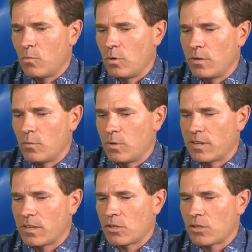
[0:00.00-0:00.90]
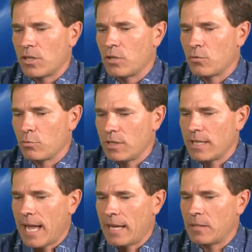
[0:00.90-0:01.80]
was such that you
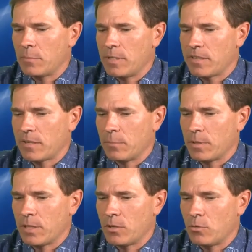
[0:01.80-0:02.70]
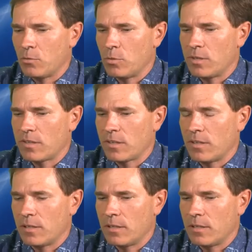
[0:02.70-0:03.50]
really had to be somebody who was